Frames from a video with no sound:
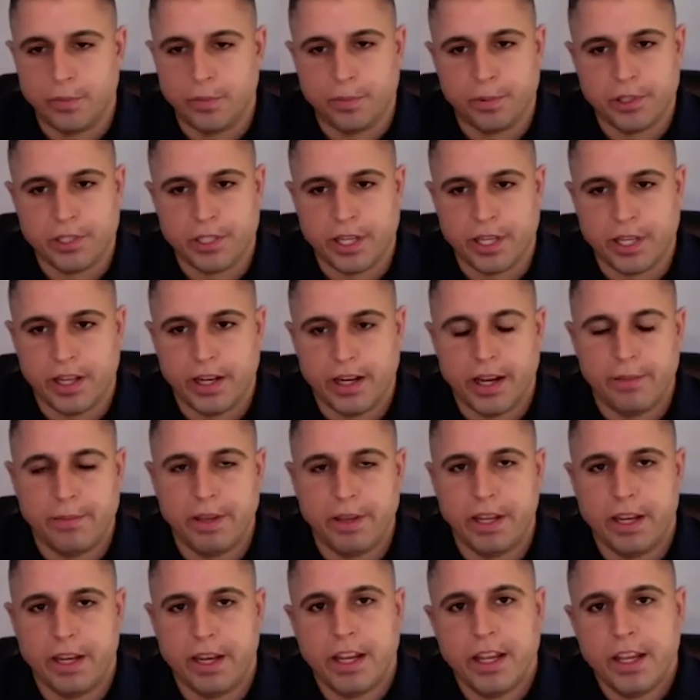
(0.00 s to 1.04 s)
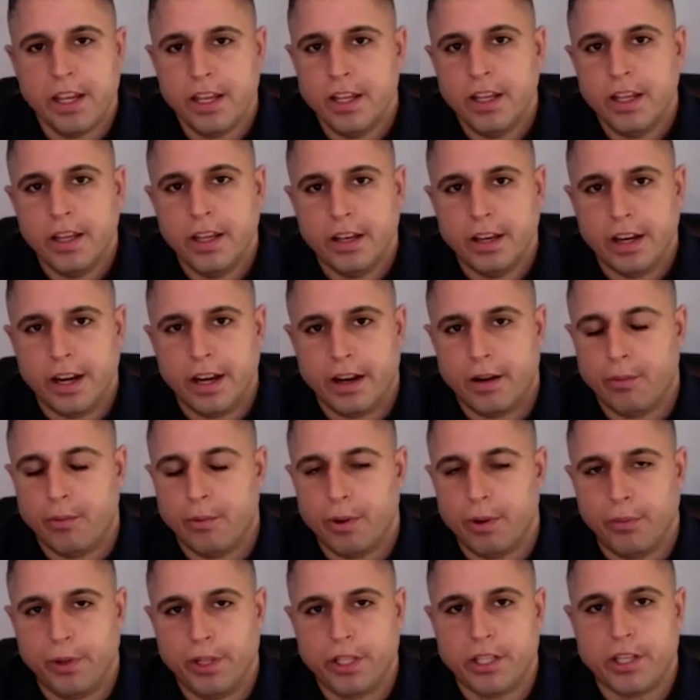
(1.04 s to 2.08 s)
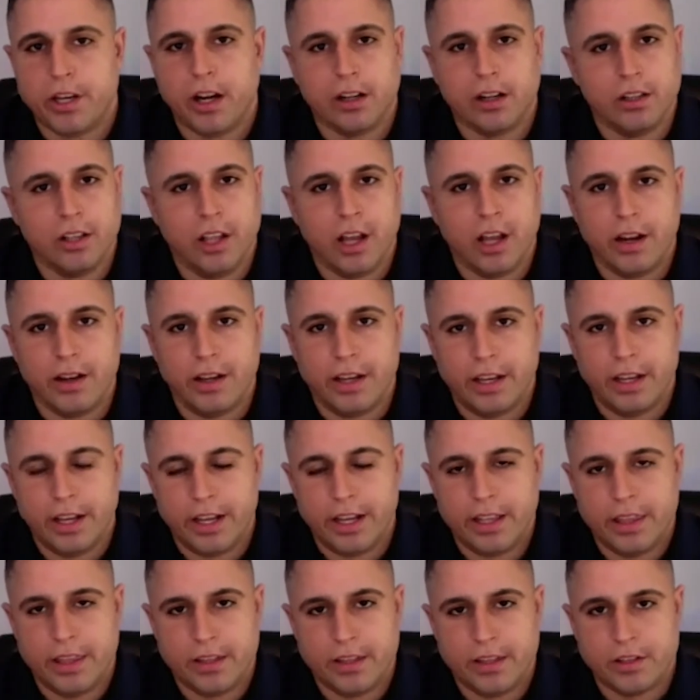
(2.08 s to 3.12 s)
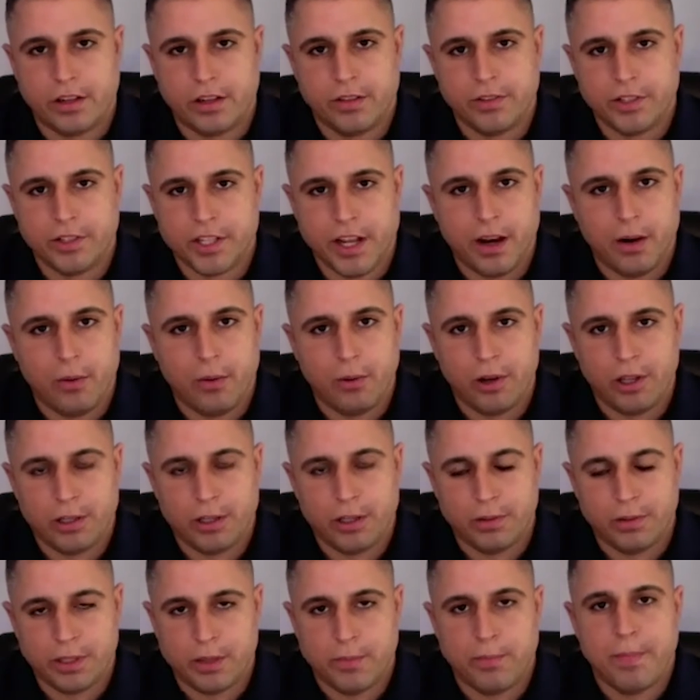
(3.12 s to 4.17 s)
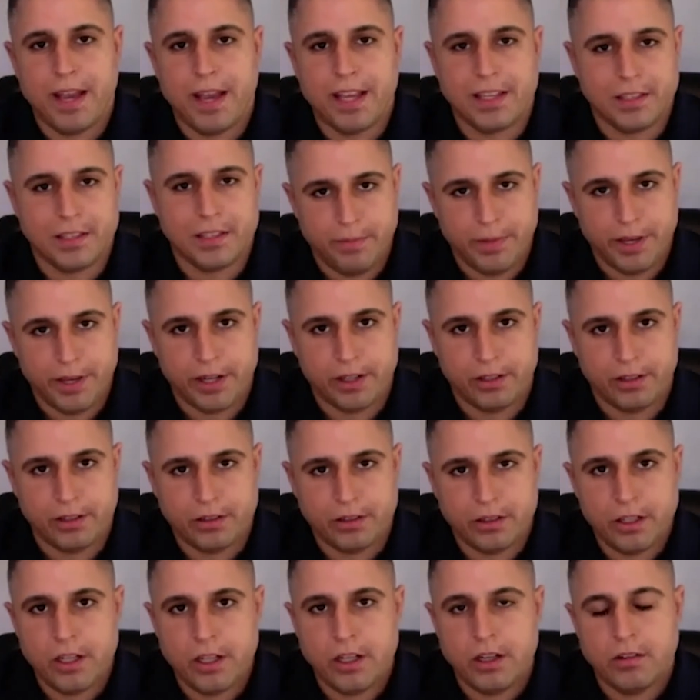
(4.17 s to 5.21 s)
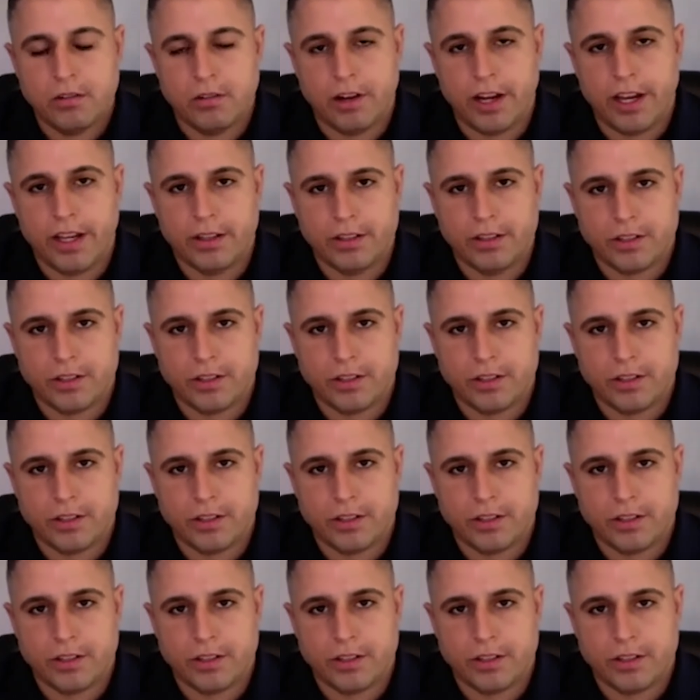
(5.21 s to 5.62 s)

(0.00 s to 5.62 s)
percent. I mean, uh, we, we talk a lot in the ServiceNow world about the messy middle, right?